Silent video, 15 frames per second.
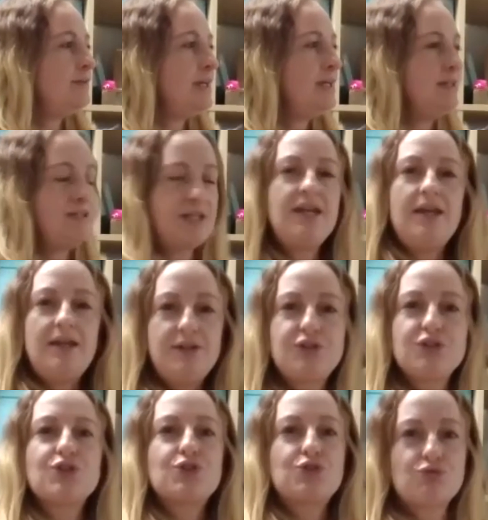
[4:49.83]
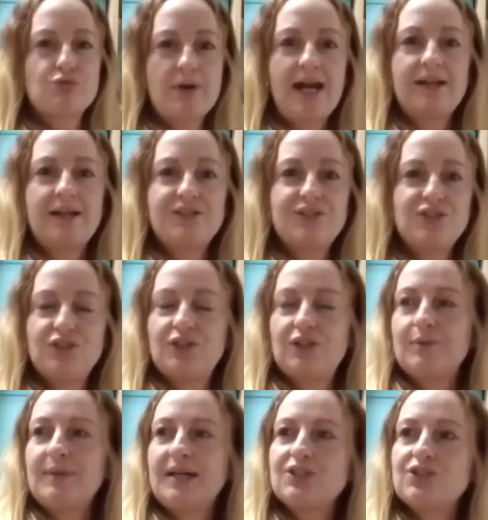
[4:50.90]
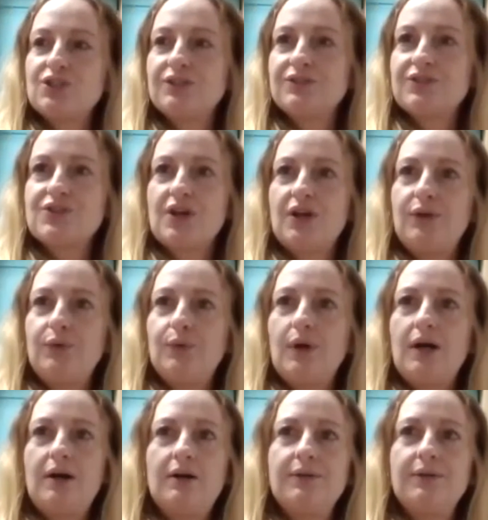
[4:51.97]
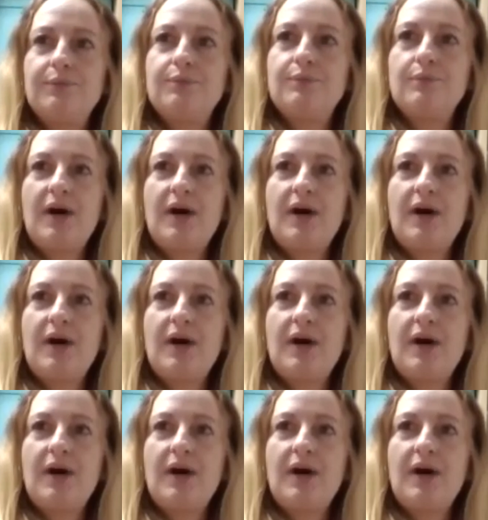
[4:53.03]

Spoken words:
it just dragged, as you can imagine. So I